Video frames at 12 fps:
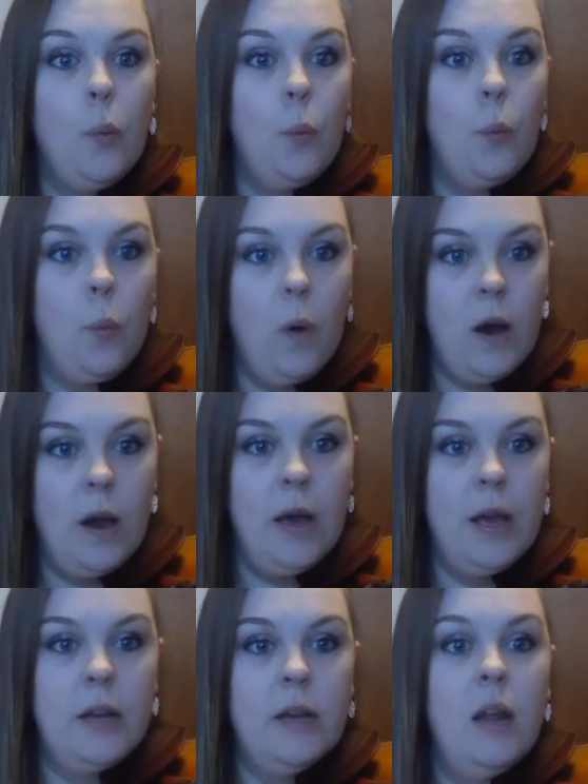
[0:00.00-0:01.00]

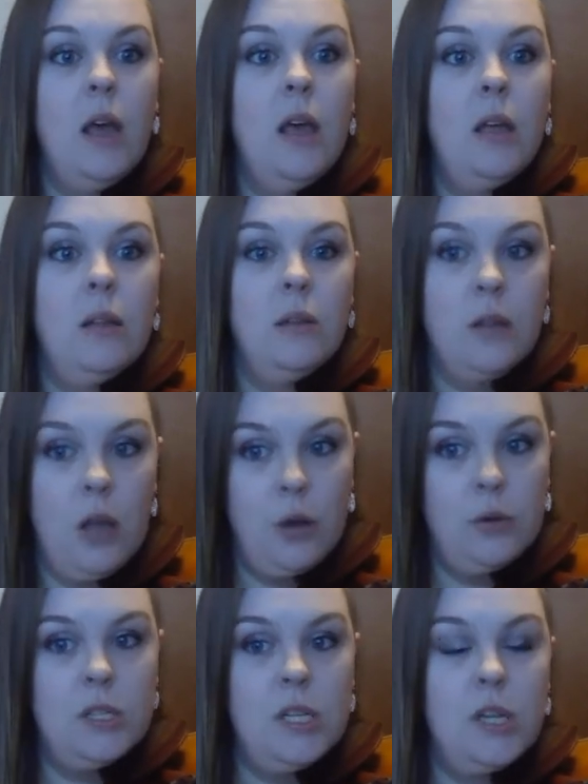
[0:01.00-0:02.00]
one,
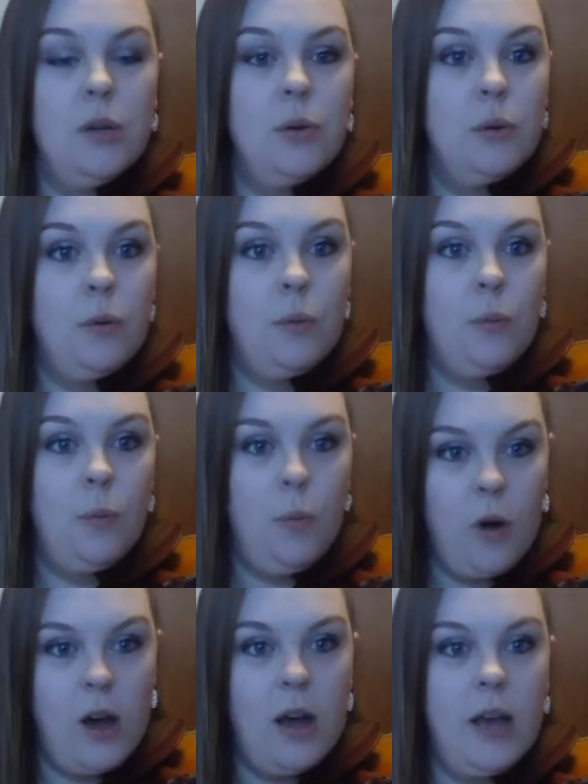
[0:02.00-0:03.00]
low two,
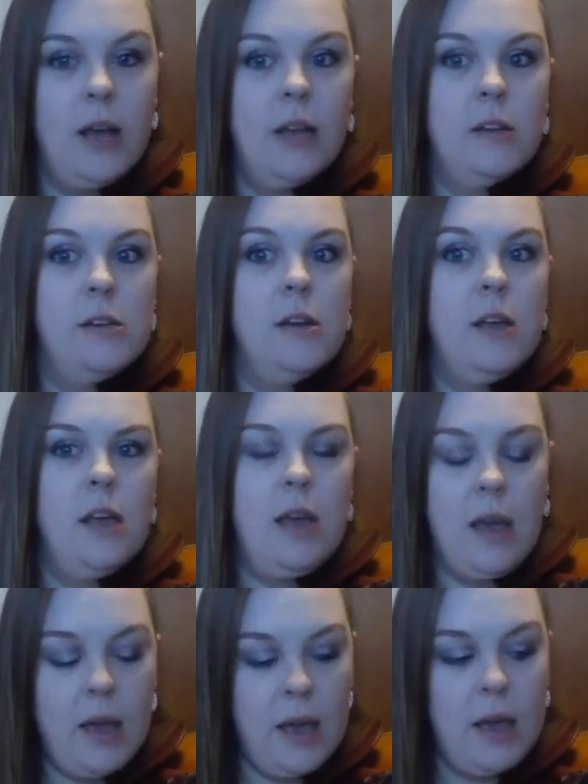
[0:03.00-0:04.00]
one,
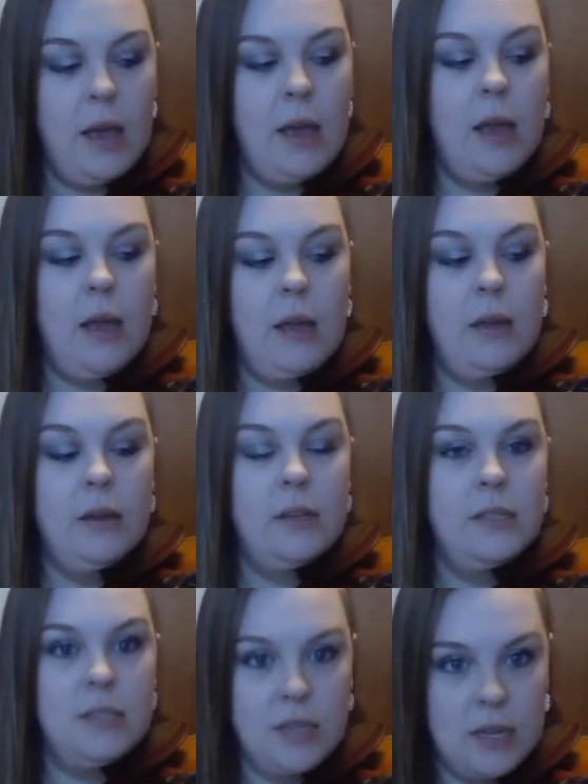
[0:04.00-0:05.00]
A,
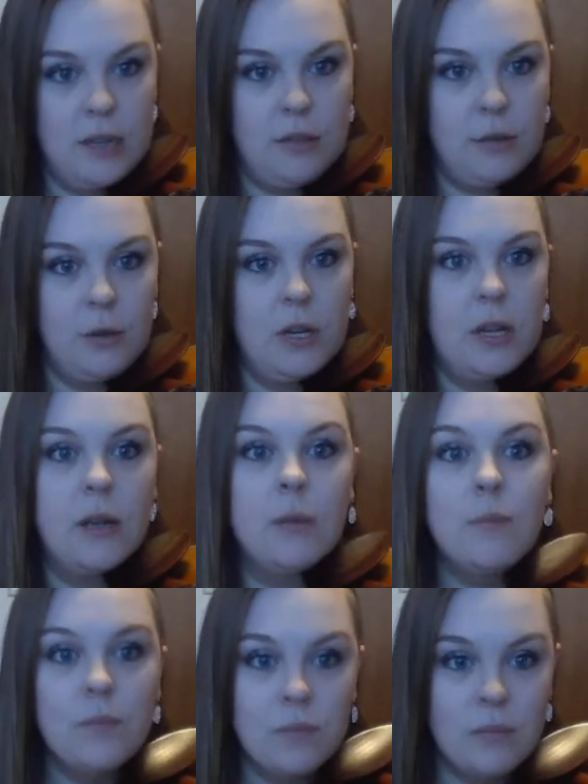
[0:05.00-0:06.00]
D3.